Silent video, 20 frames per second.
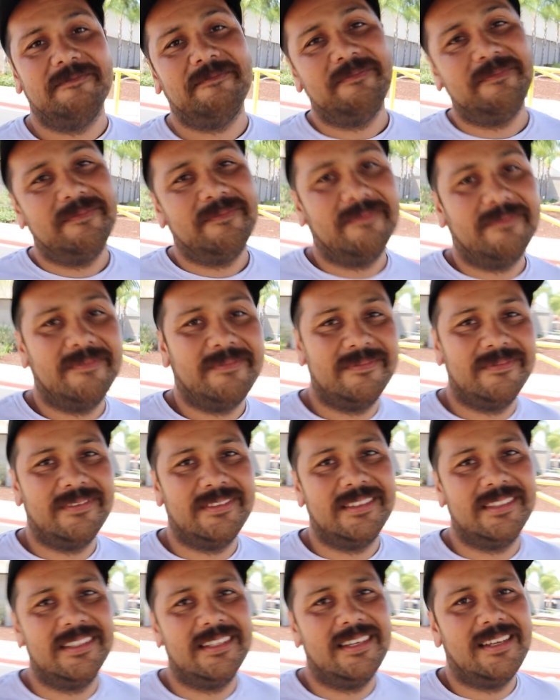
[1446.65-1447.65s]
We're the goof
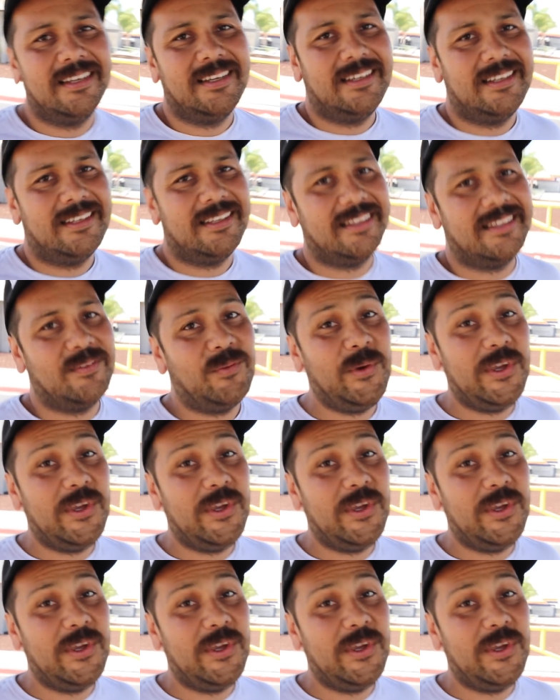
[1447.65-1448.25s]
troop, I never realized it.